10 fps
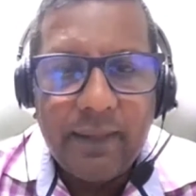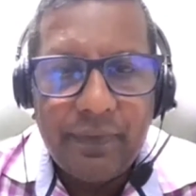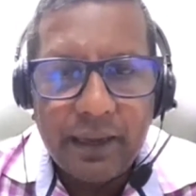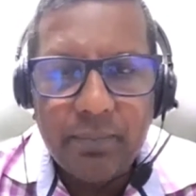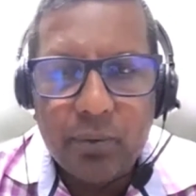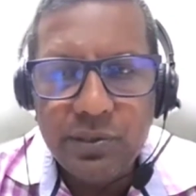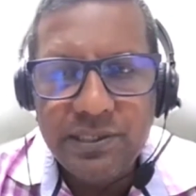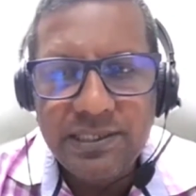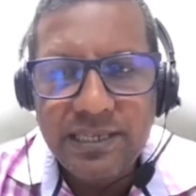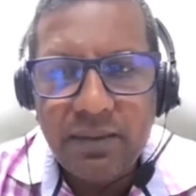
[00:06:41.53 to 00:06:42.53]
at that
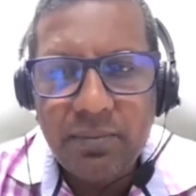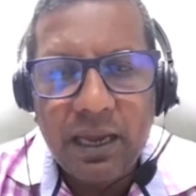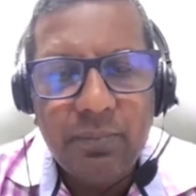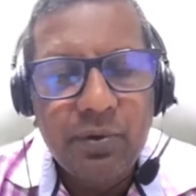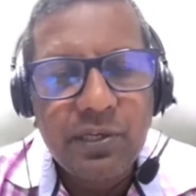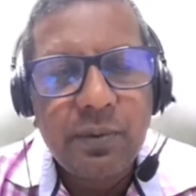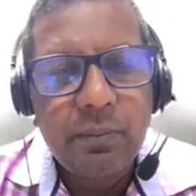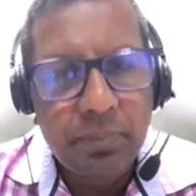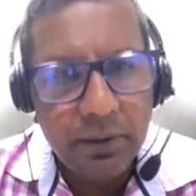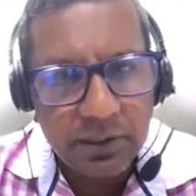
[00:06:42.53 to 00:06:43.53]
point in time, libraries
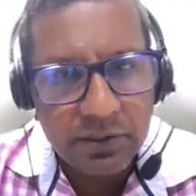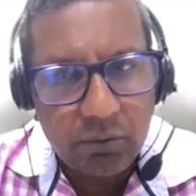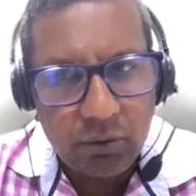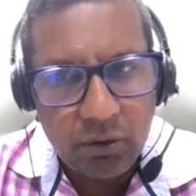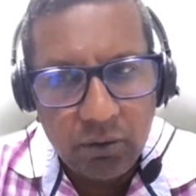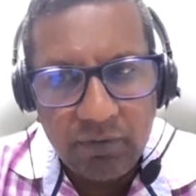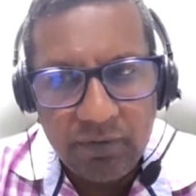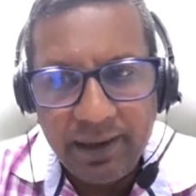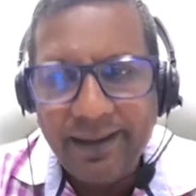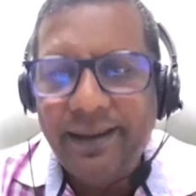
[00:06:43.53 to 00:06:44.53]
were built all
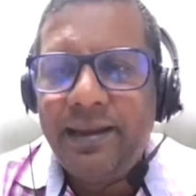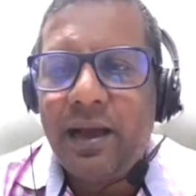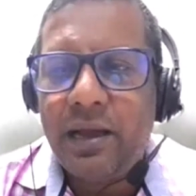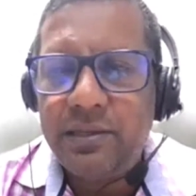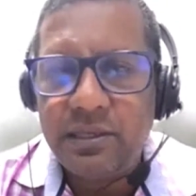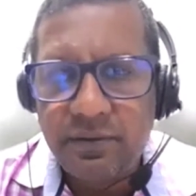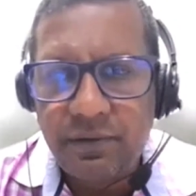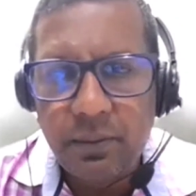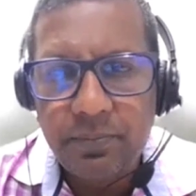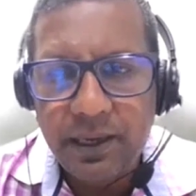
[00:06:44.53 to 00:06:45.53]
over in
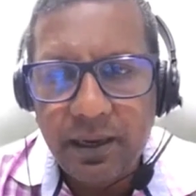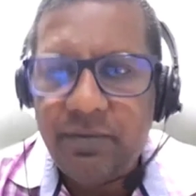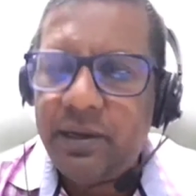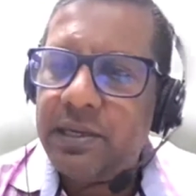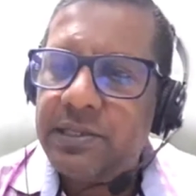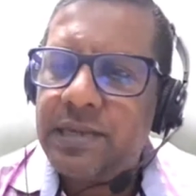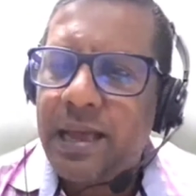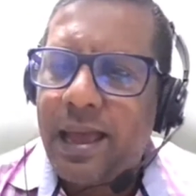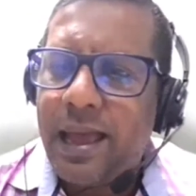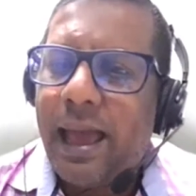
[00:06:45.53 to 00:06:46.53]
underdeveloped areas,